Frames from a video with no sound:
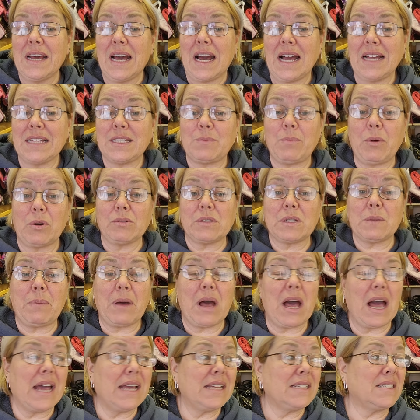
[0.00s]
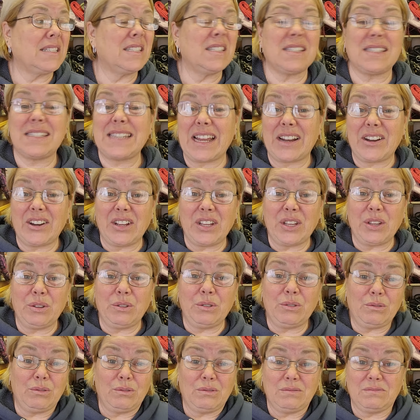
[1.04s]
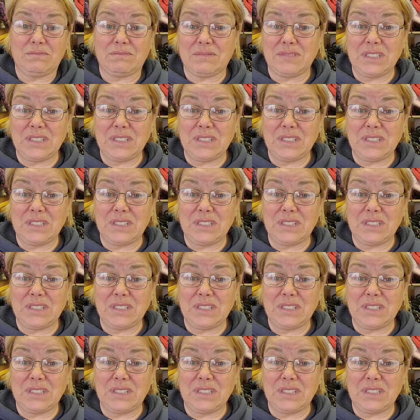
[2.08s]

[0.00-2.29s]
I spoke to Pius and said, we're